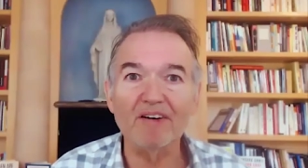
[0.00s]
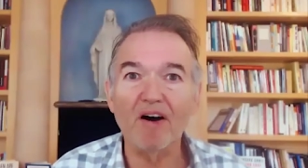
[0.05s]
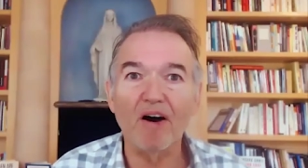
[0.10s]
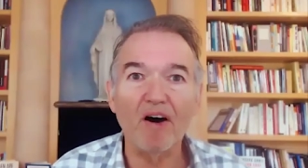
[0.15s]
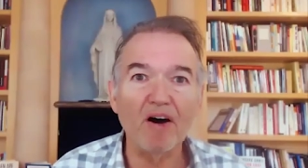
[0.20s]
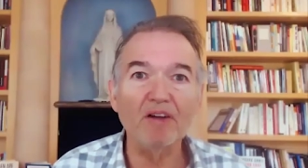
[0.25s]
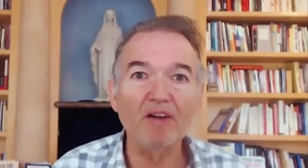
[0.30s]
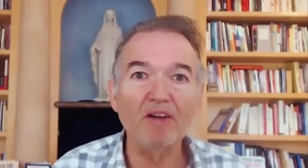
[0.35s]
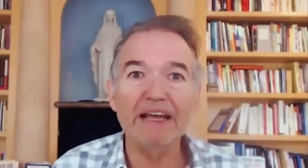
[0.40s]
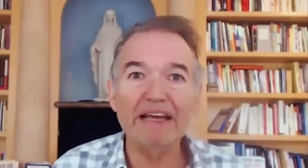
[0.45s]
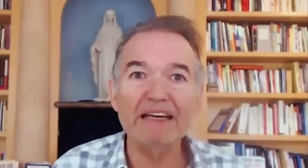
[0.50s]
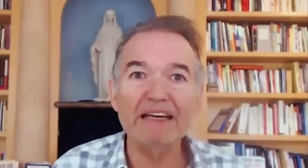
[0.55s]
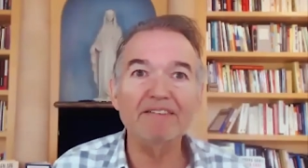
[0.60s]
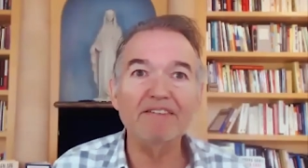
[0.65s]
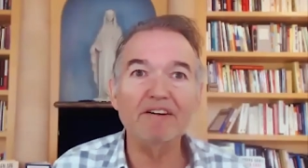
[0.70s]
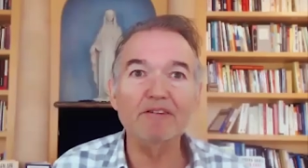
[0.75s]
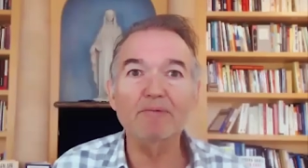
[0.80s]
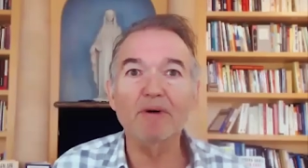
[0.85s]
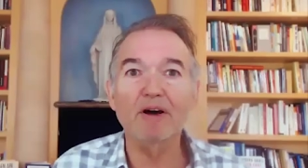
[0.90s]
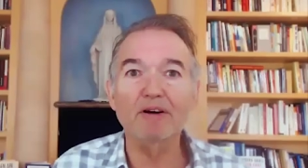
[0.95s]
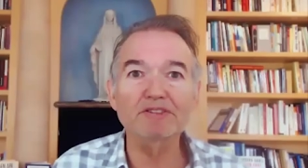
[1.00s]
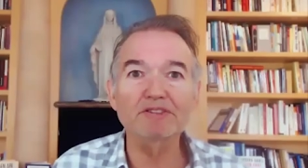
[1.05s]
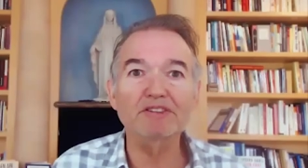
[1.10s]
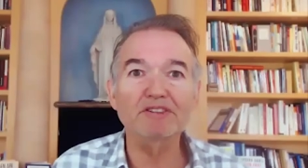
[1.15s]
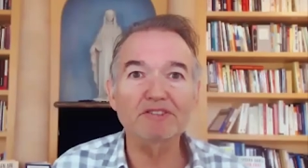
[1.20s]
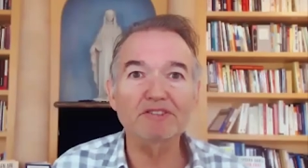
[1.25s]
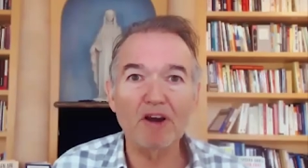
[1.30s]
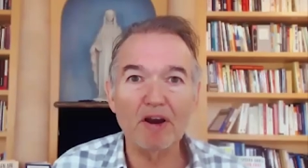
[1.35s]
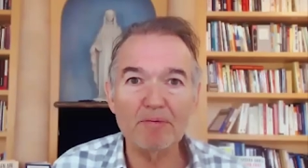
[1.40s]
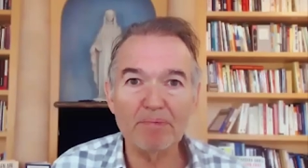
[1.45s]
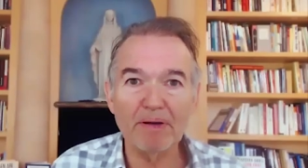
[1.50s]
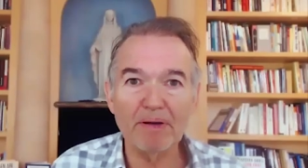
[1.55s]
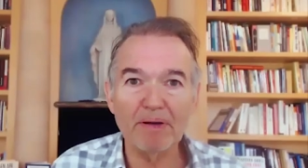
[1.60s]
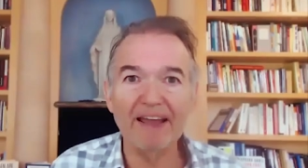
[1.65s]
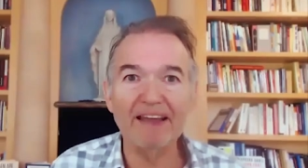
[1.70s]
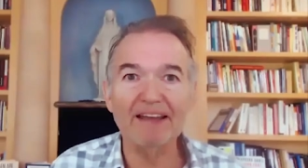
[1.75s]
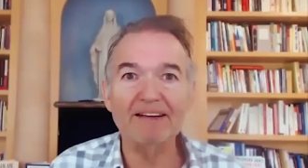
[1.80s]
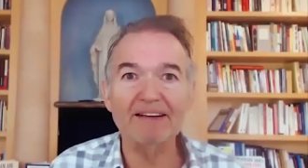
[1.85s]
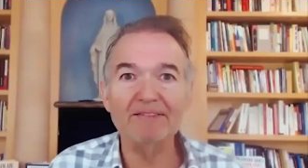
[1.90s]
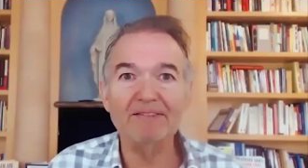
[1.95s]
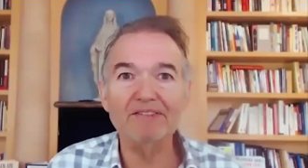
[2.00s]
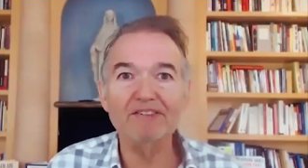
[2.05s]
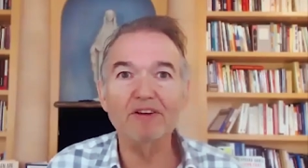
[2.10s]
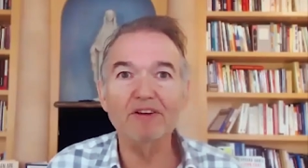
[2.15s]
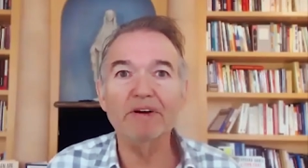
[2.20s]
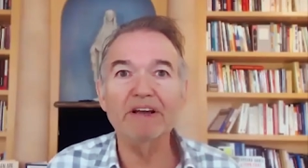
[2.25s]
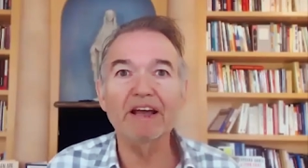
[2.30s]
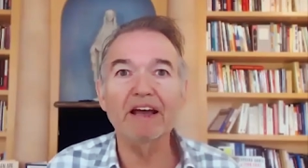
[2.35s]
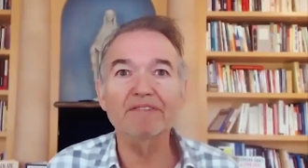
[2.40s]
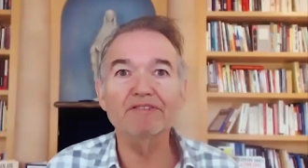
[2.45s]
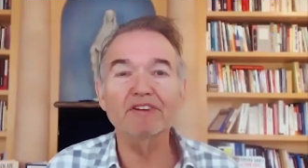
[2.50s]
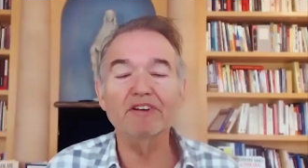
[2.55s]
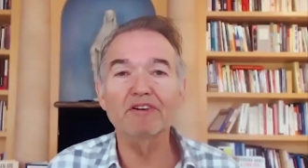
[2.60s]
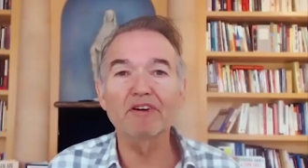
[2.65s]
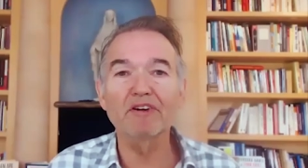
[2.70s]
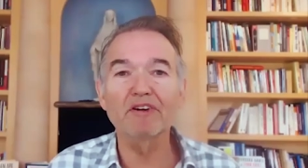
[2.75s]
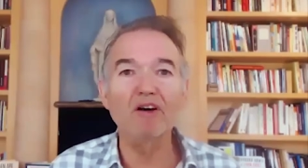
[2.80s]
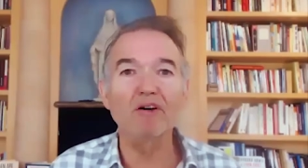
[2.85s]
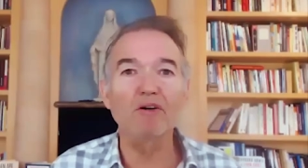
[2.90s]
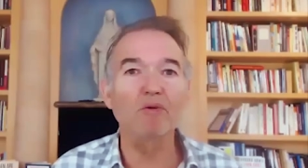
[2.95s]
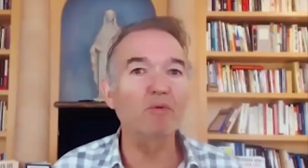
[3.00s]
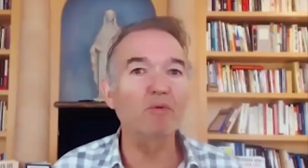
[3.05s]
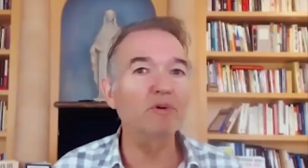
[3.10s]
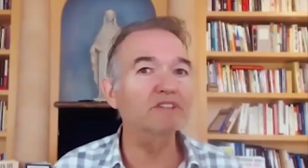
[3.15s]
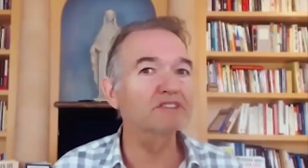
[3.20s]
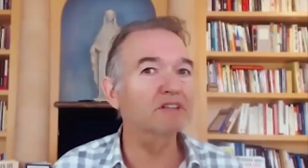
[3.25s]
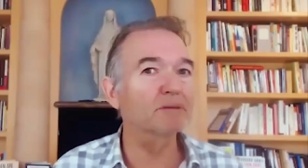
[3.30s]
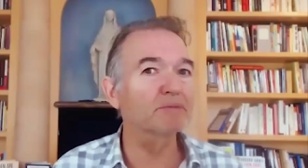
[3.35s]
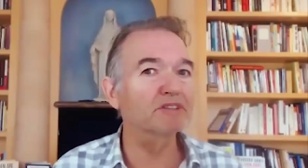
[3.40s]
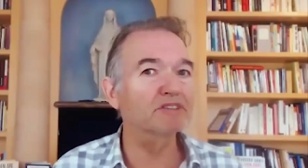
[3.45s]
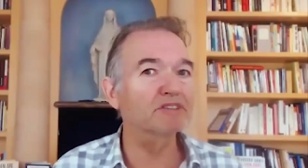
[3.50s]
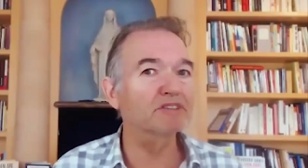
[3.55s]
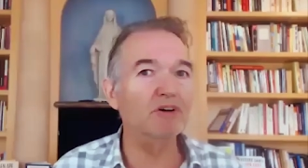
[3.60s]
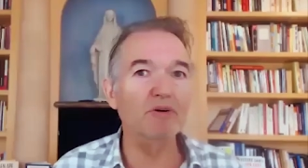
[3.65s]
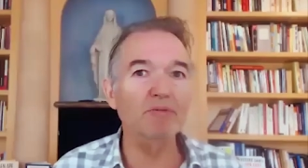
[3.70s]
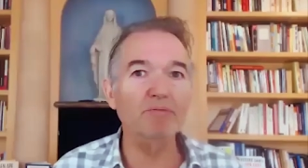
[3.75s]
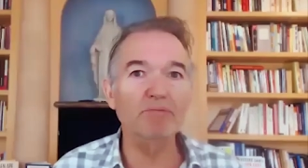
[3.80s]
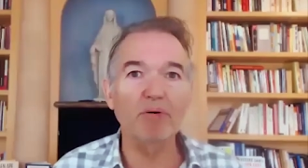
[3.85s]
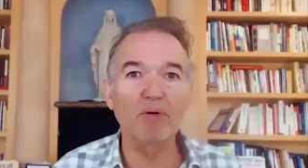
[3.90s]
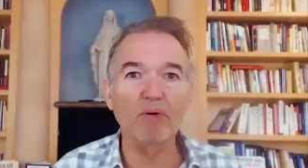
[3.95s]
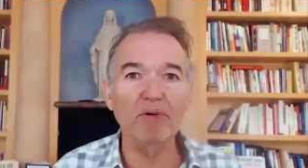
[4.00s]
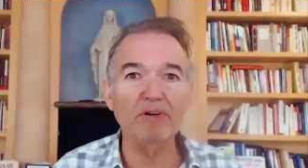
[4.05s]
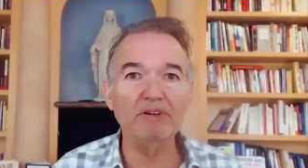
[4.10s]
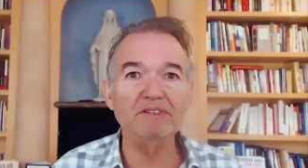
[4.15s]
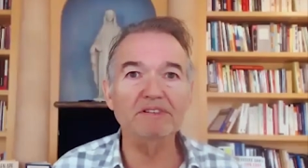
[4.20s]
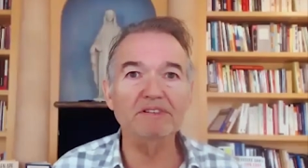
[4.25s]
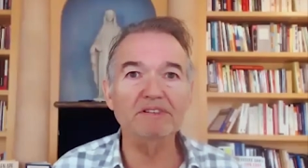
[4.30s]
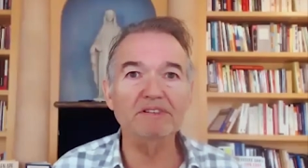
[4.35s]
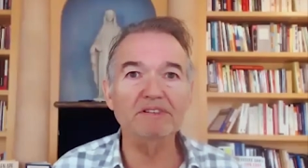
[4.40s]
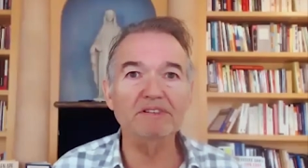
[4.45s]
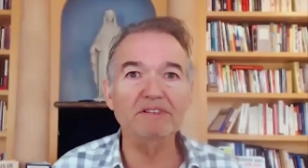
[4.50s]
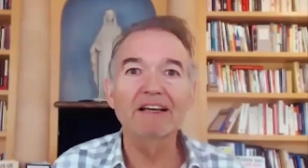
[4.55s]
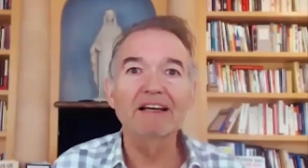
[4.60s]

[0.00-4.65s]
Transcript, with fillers: All negative emotions are pain. So we have to know wisdom is so important